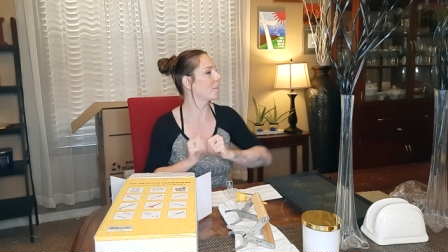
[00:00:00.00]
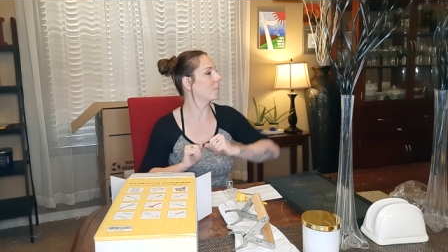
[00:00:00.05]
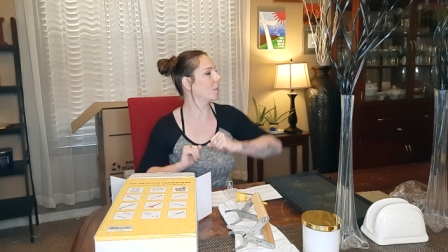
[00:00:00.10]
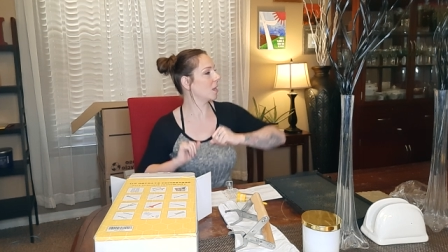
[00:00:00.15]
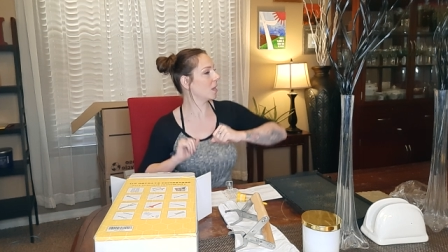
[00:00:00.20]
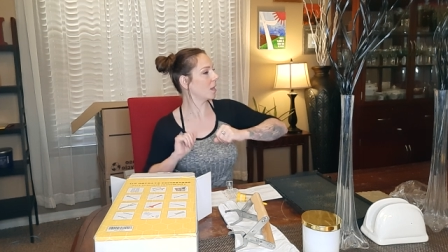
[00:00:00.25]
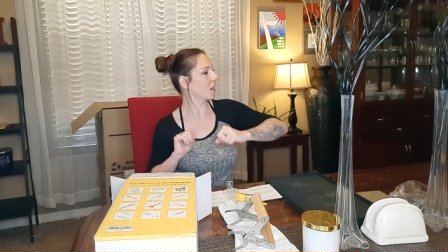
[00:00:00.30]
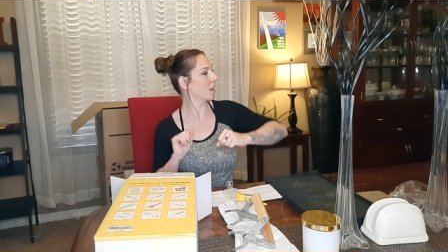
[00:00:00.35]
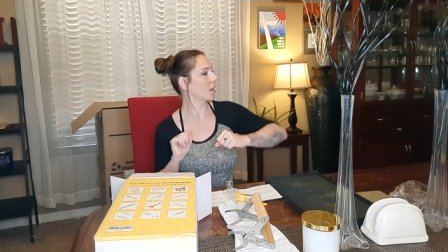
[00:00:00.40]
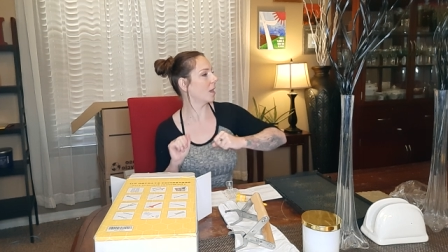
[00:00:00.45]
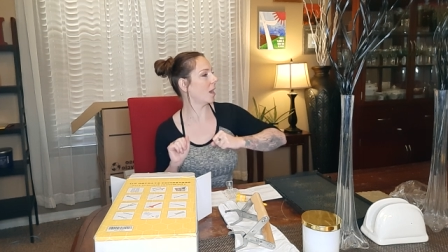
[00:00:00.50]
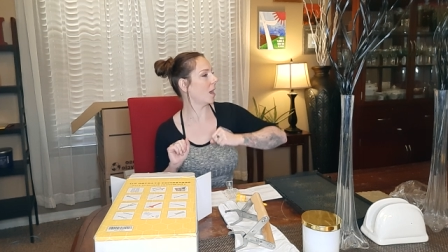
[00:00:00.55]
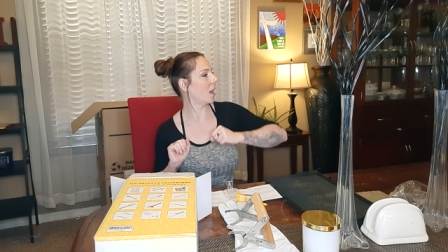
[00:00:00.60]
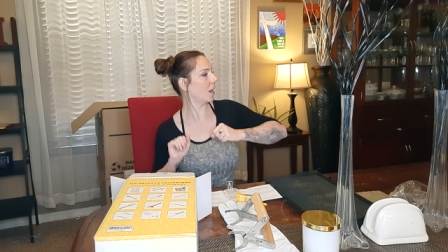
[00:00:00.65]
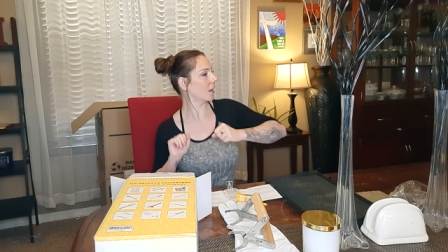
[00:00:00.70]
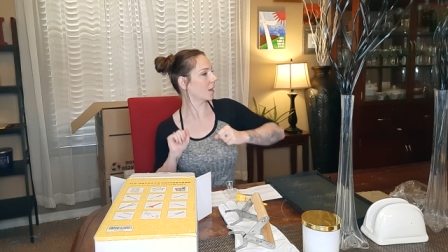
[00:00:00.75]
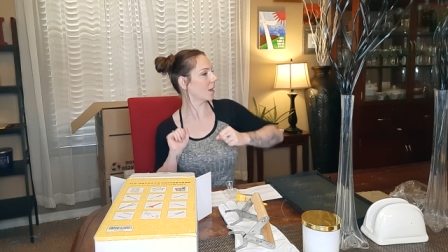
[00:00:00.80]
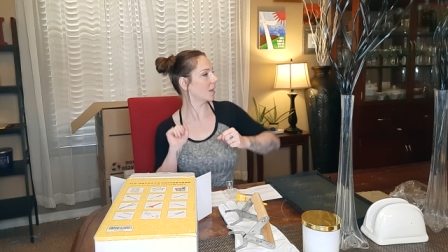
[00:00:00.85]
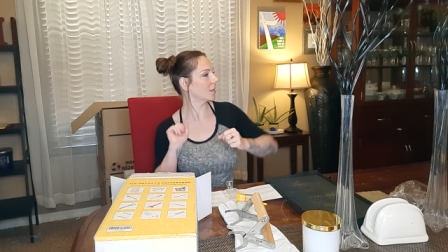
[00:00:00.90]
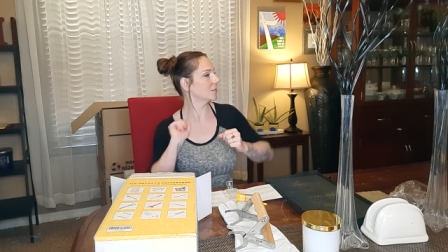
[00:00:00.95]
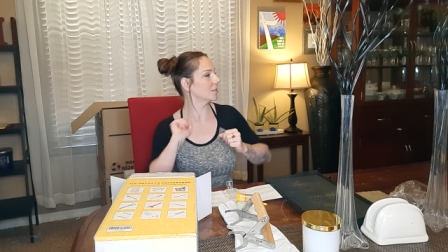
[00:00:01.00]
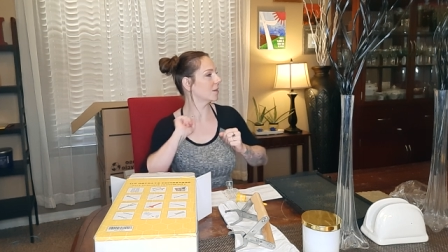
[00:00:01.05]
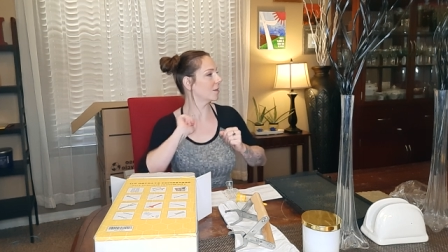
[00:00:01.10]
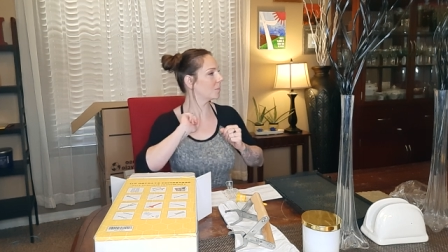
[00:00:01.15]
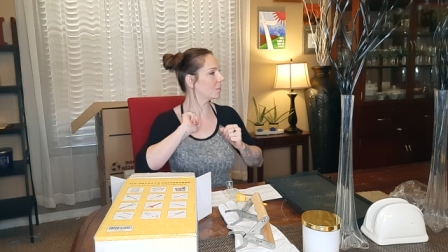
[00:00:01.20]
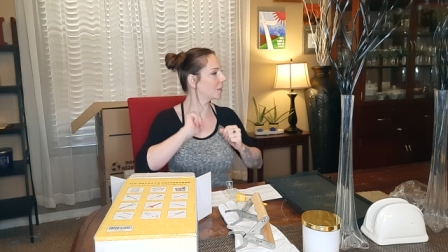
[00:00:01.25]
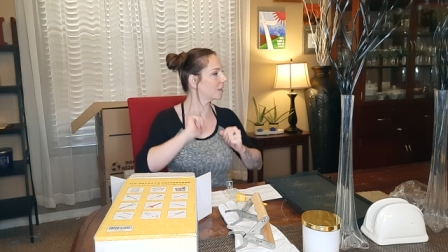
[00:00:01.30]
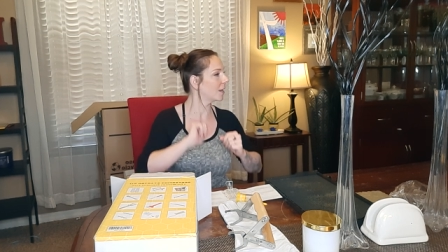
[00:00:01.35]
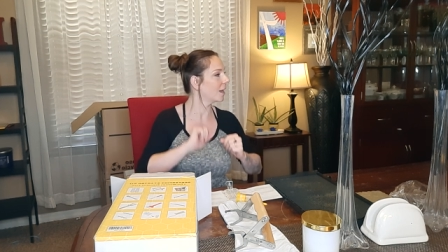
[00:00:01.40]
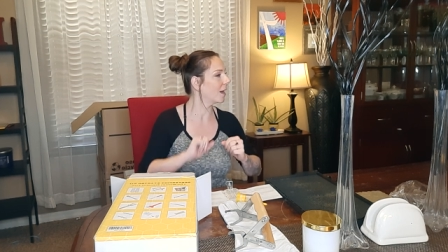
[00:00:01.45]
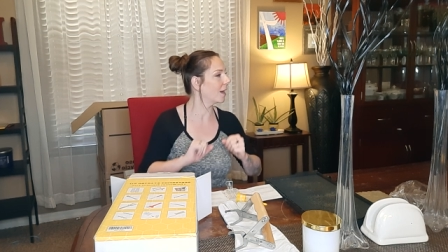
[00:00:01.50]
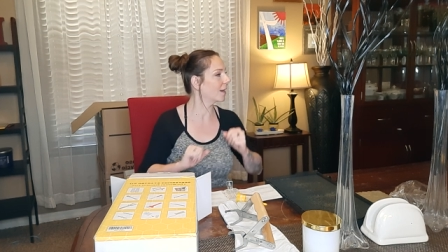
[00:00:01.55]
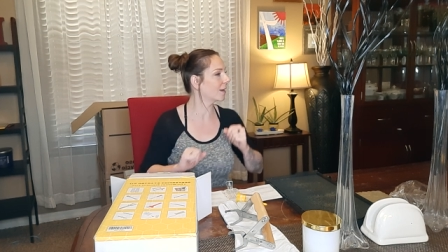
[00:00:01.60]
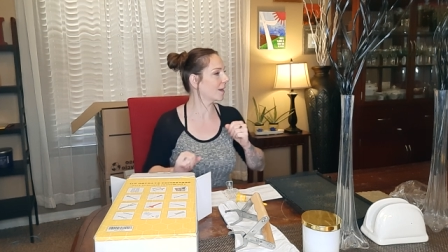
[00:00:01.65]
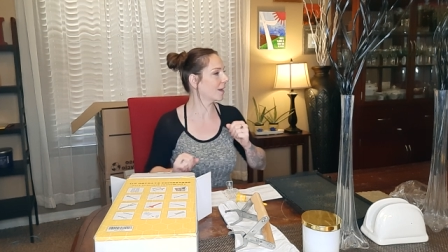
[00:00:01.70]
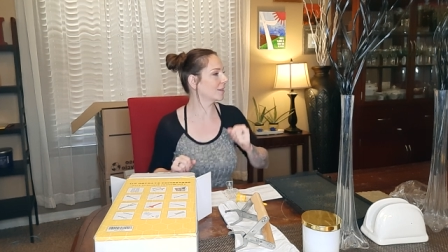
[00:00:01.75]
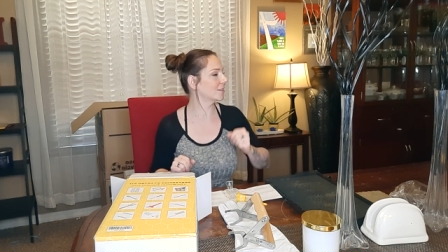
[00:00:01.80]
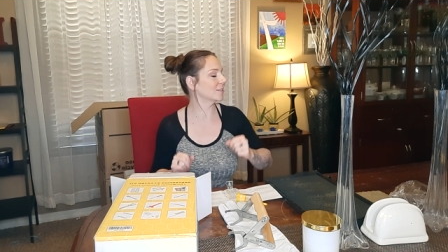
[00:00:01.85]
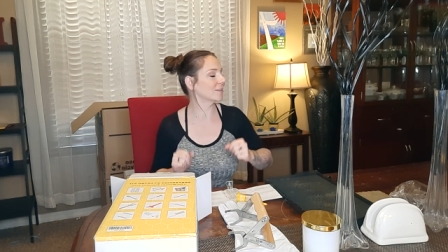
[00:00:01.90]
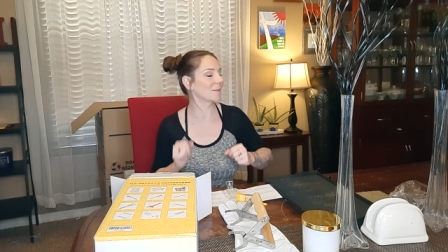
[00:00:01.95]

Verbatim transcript: Bee. I gotcha. Bee. I gotcha.